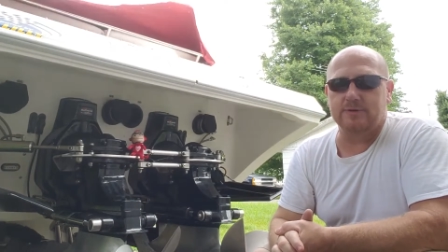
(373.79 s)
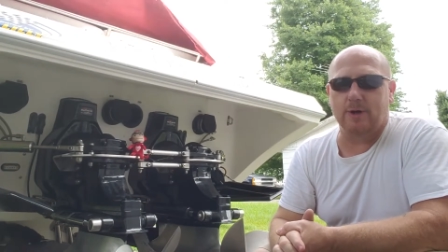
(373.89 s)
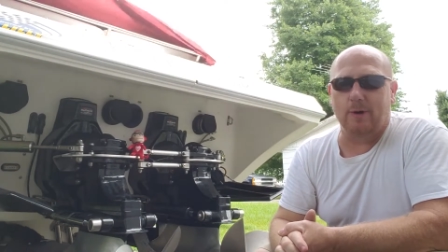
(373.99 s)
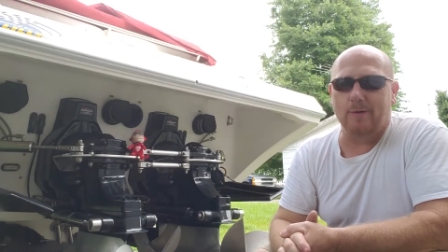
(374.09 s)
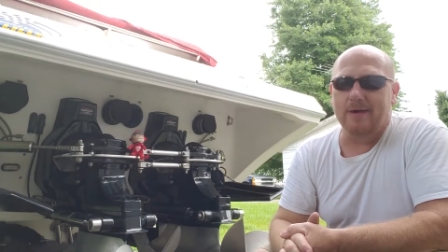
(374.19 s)

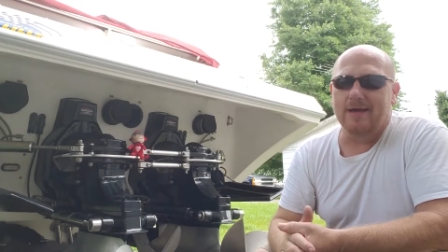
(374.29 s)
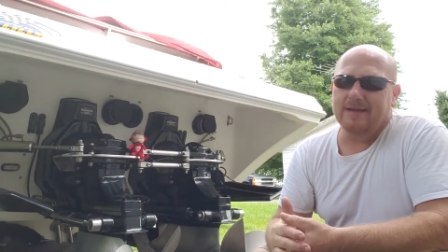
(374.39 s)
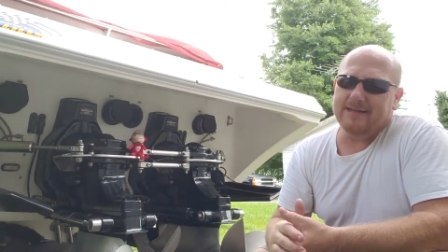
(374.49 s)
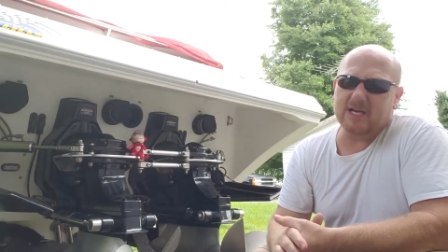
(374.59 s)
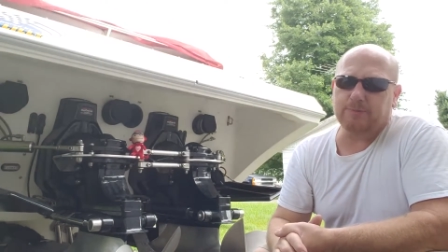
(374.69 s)
So
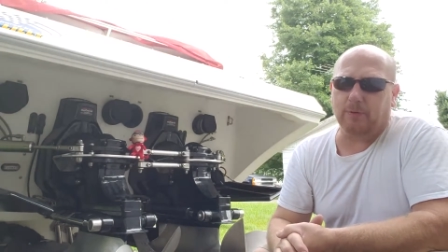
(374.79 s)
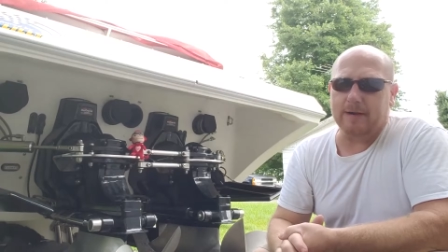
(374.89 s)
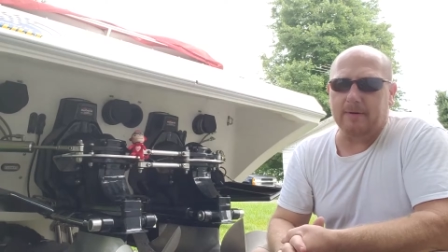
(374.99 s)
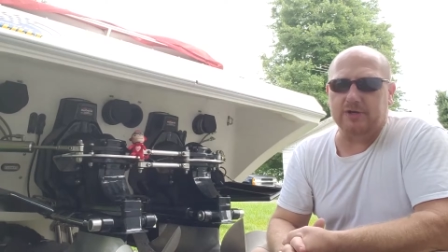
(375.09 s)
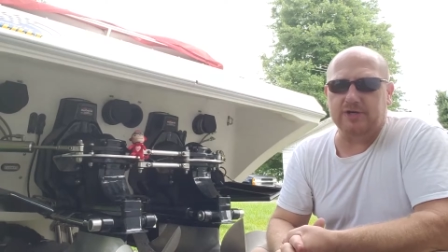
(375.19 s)
that's
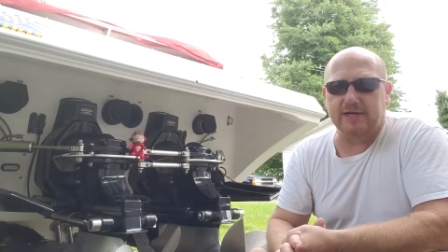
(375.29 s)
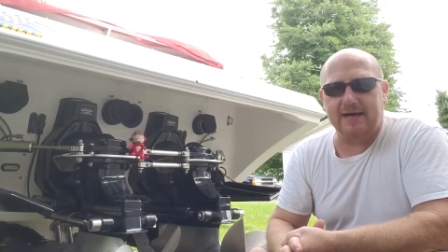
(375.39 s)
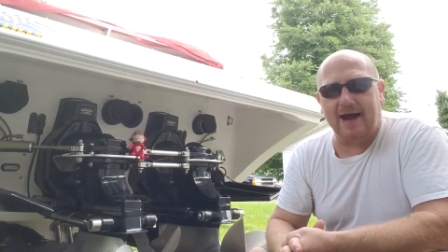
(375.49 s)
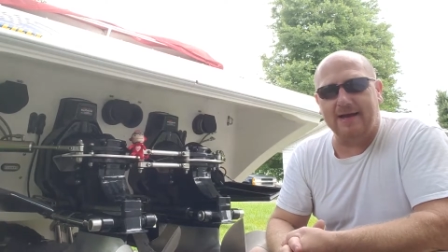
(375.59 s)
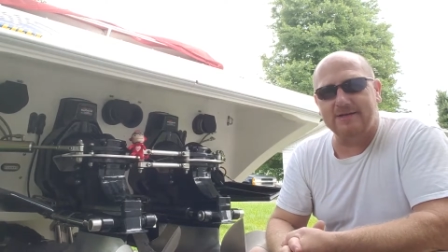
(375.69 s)
pretty much it,
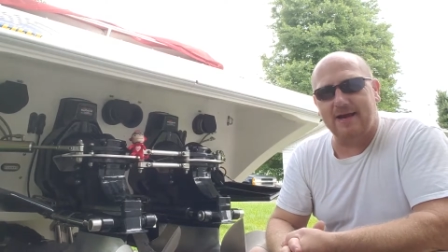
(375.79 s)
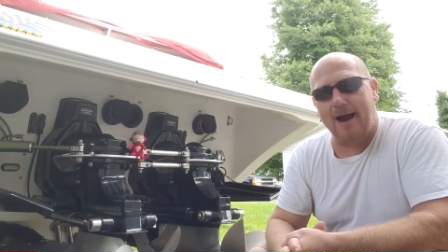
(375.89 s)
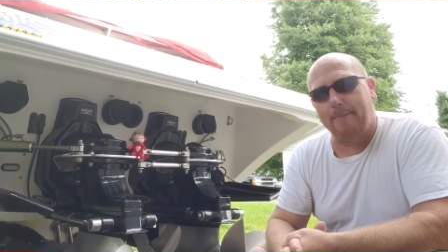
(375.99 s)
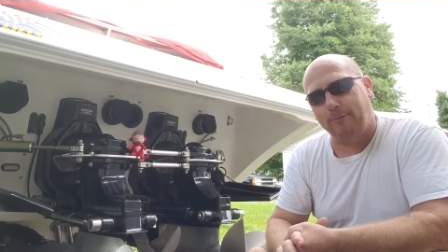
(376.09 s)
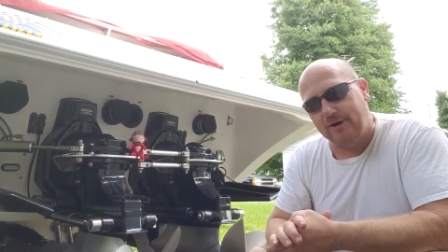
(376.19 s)
guys.
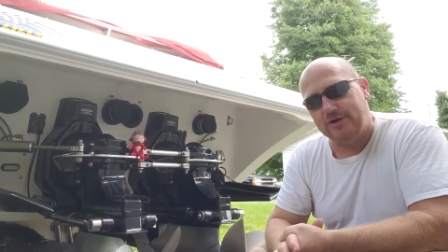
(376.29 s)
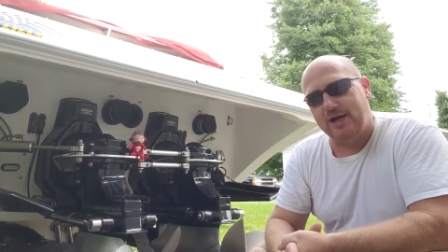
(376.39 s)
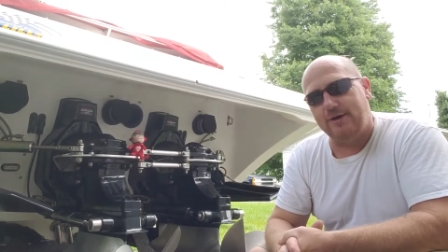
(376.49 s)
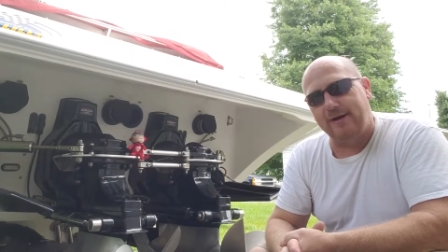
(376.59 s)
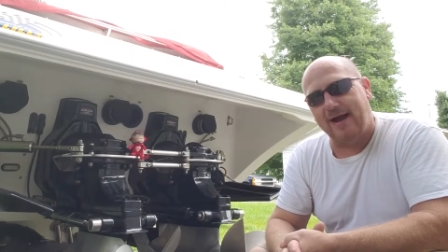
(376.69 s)
I
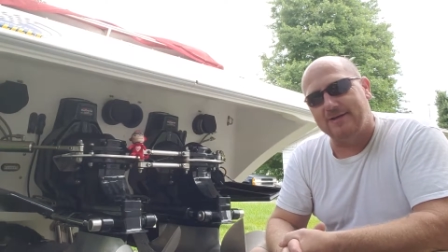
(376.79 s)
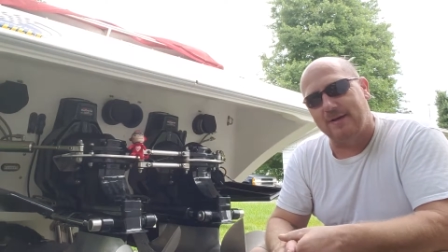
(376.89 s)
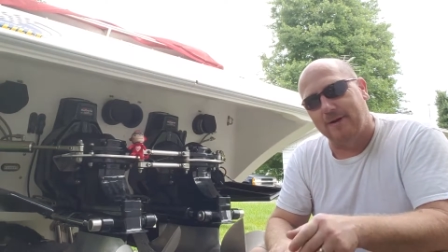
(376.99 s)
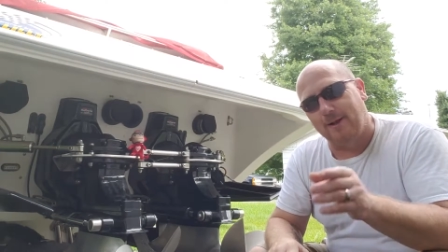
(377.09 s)
appreciate you guys coming